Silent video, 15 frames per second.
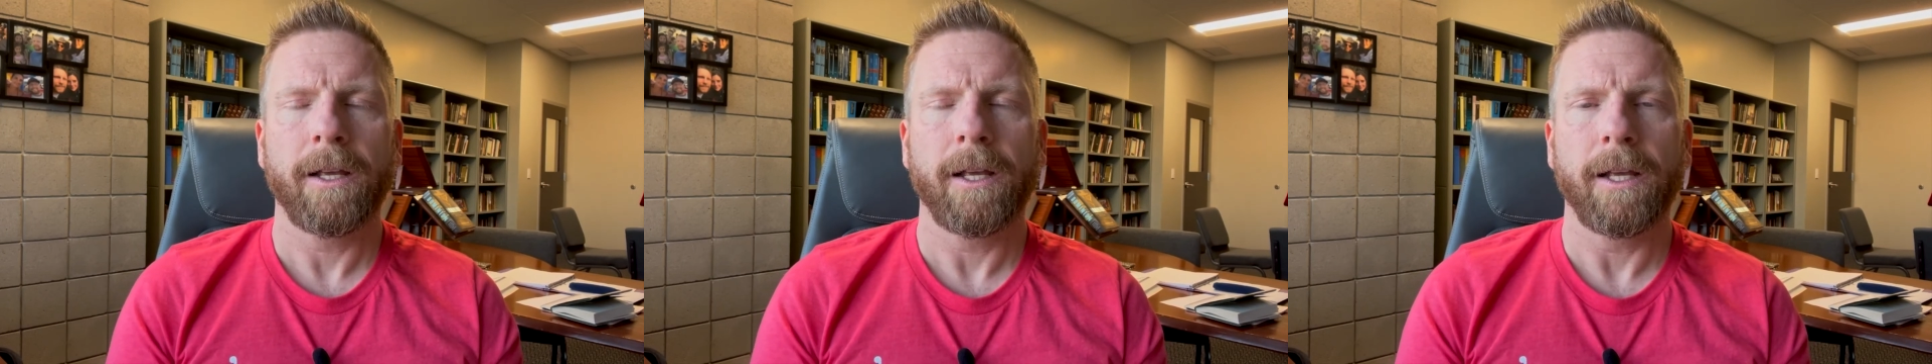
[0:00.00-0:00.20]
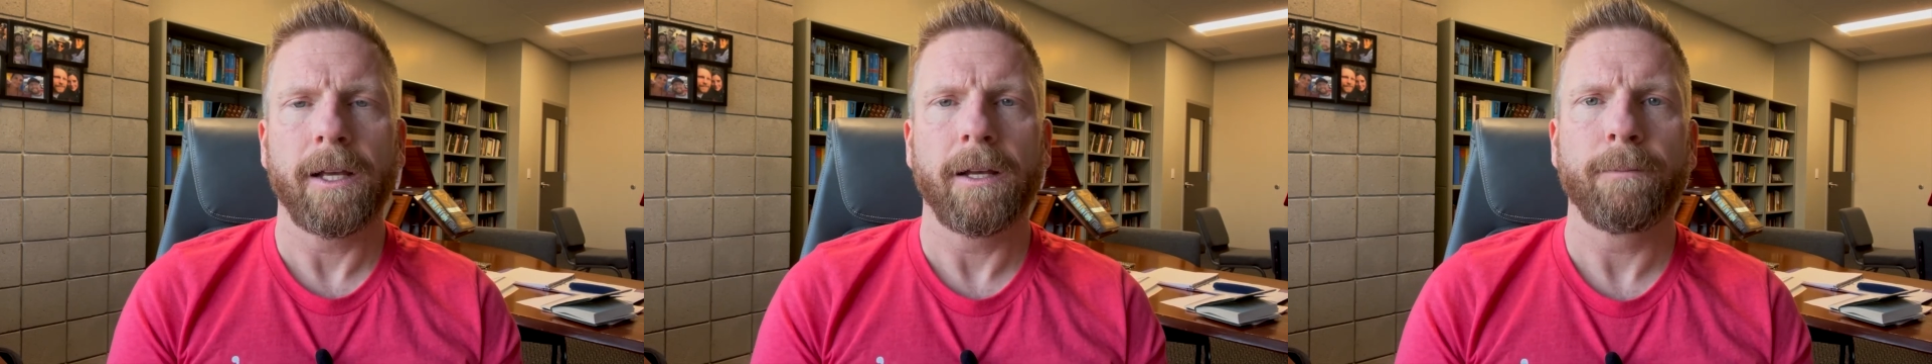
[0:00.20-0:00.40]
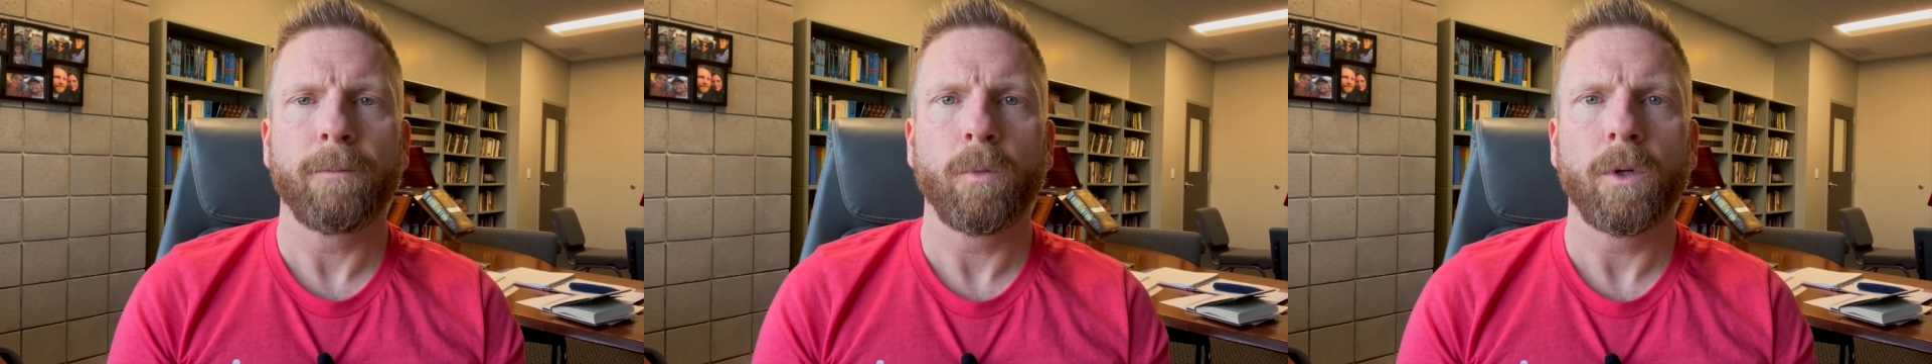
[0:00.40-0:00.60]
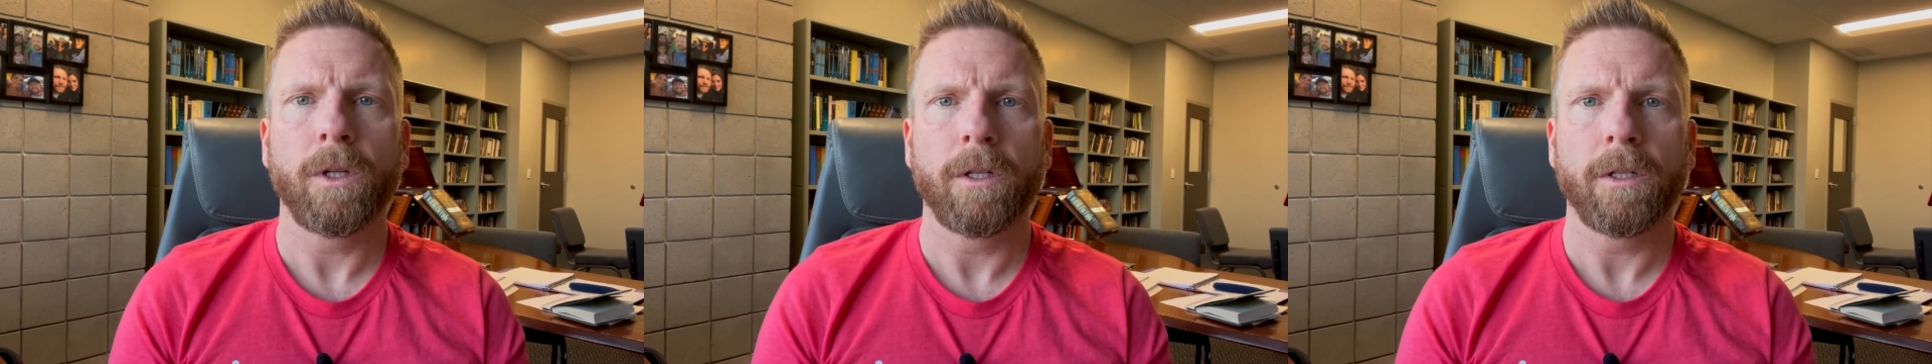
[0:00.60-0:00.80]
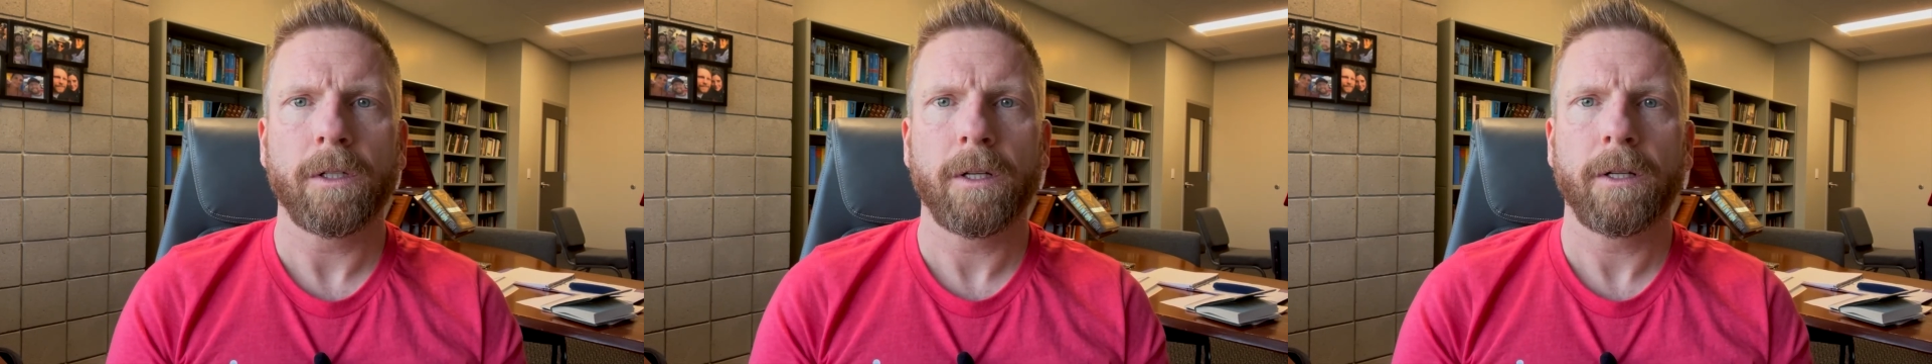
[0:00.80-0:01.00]
Um, we'll
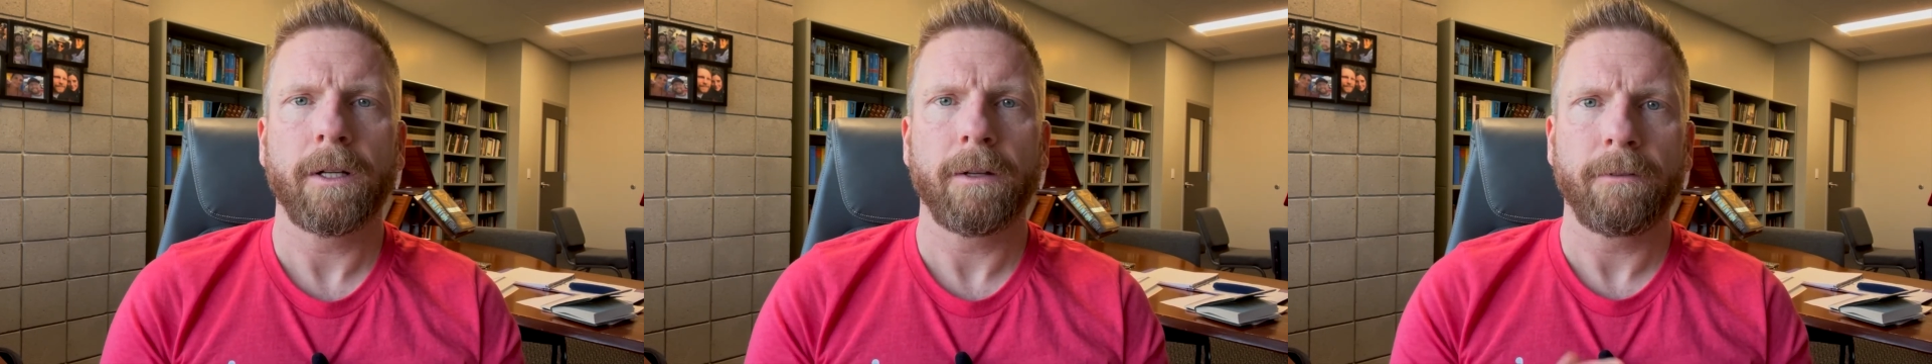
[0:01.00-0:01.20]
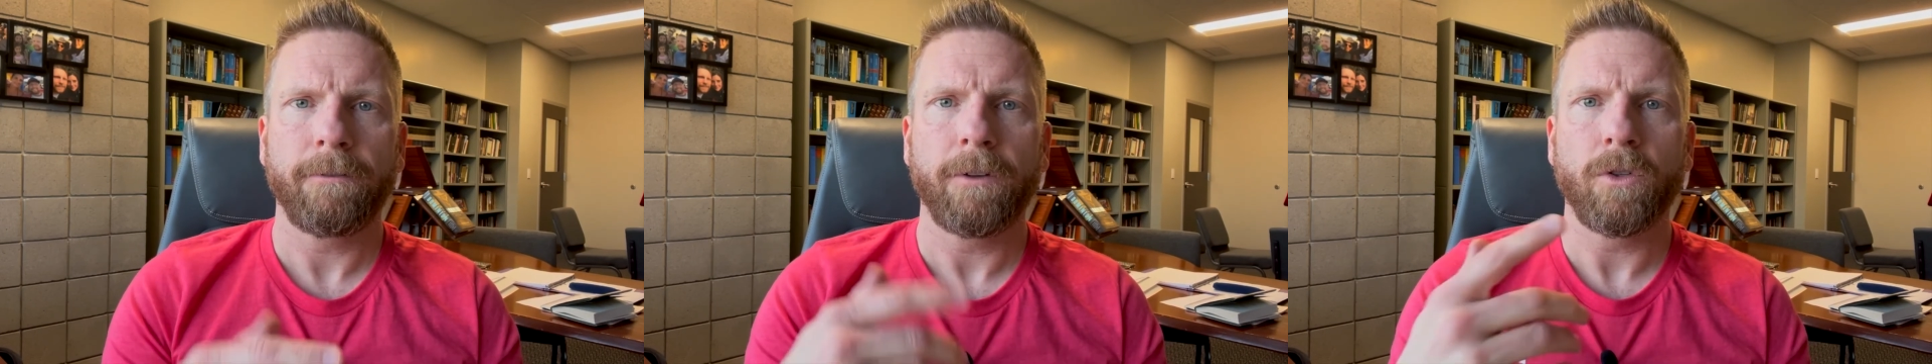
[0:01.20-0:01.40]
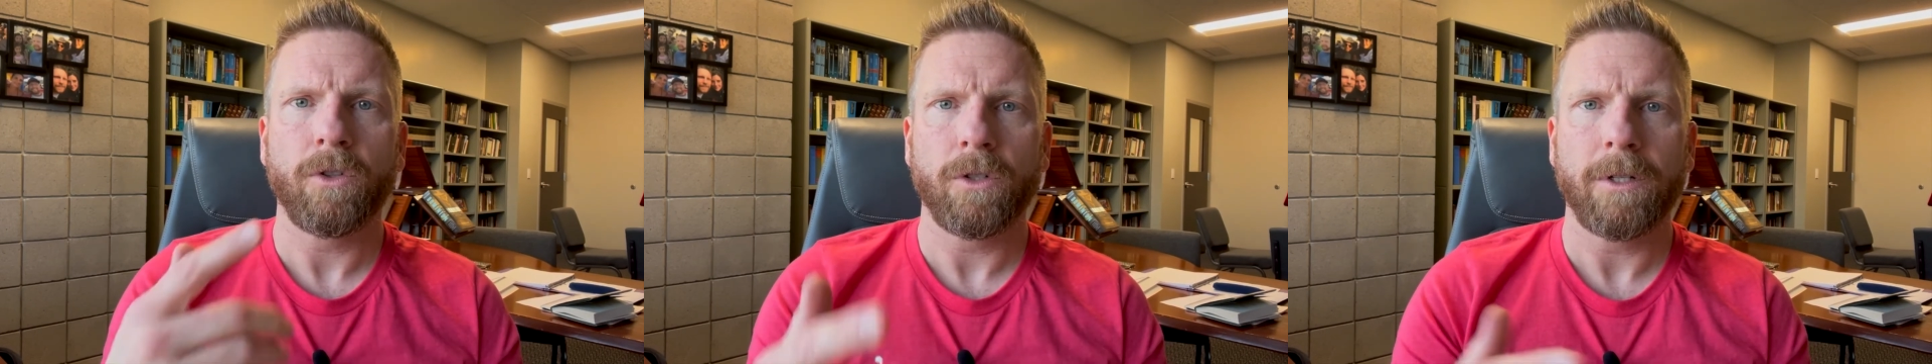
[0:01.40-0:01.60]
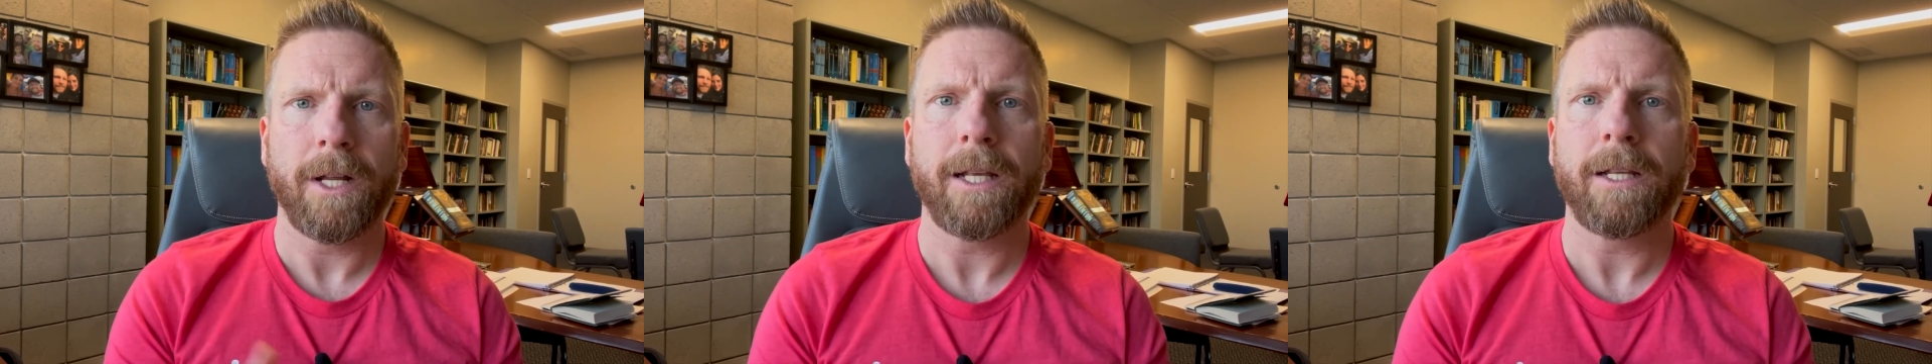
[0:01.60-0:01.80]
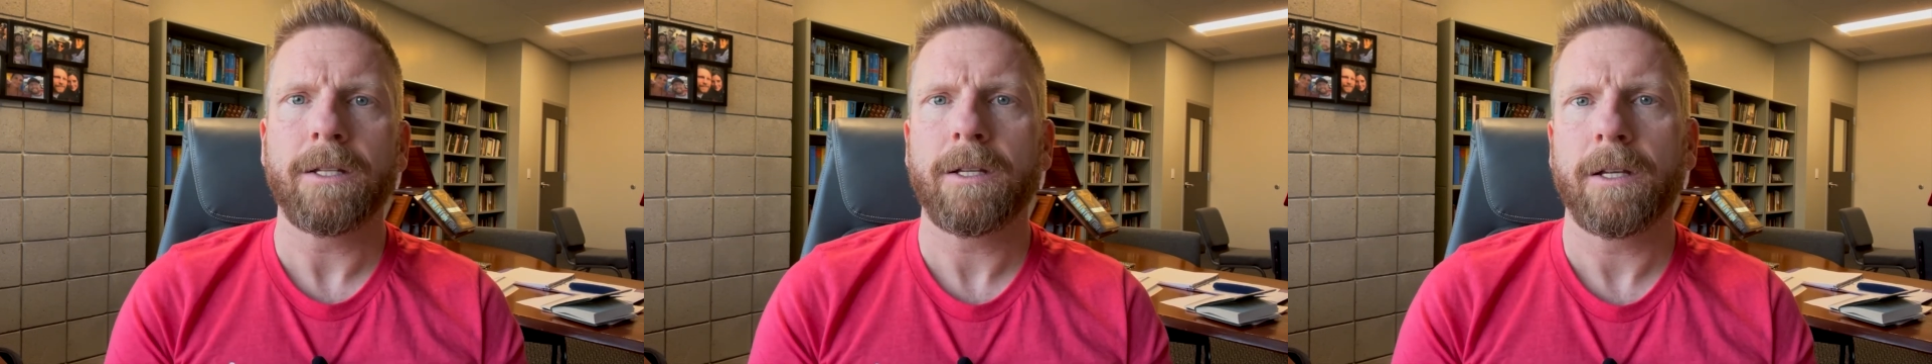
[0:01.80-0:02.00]
look in future
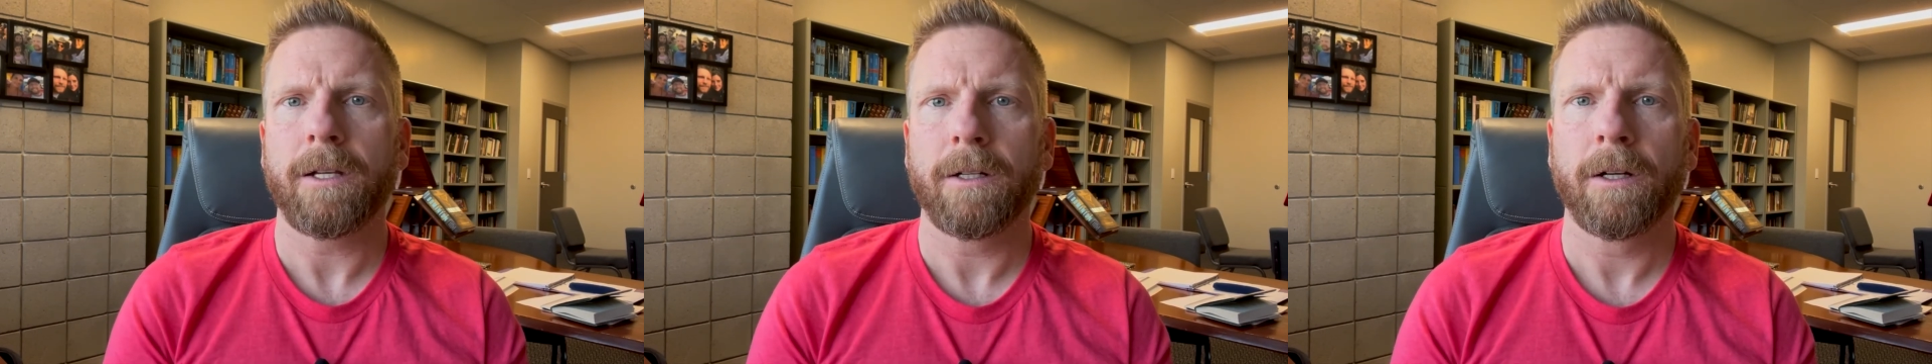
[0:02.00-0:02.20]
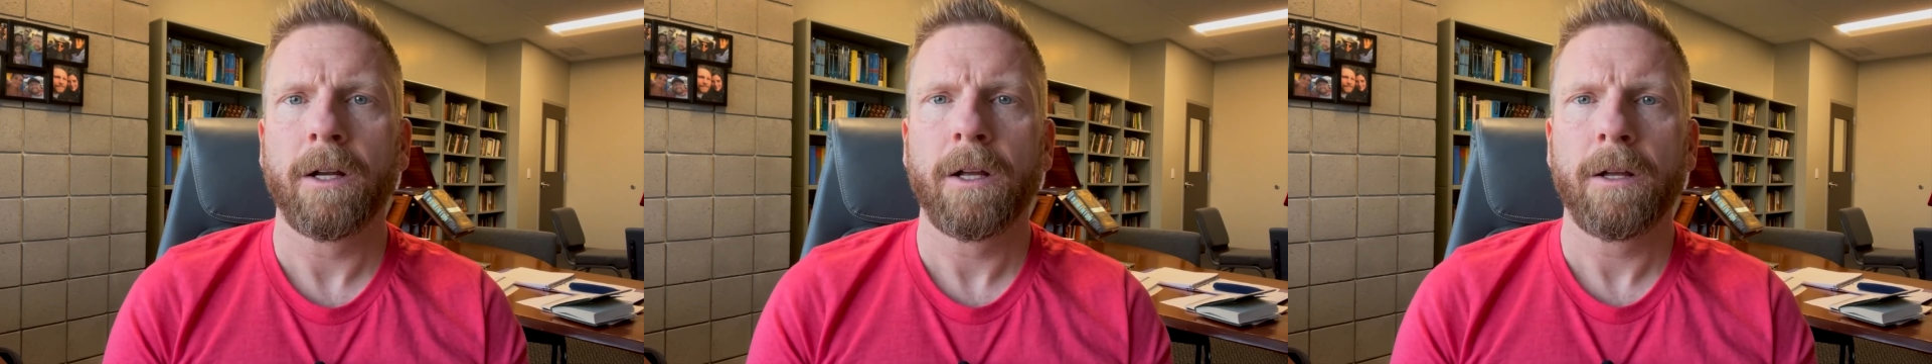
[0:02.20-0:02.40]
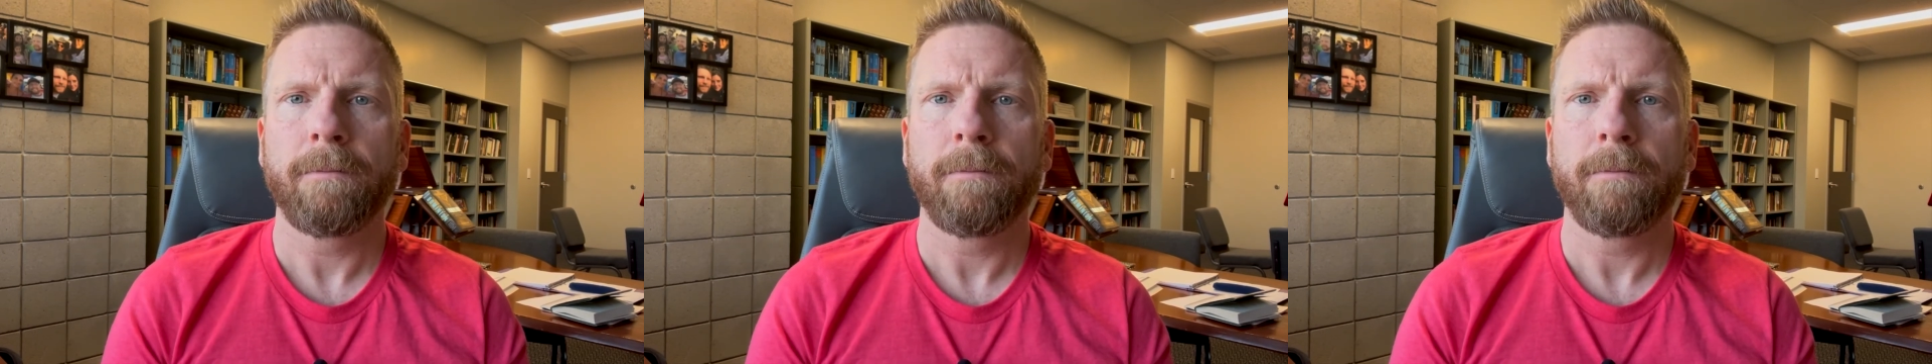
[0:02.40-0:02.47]
days here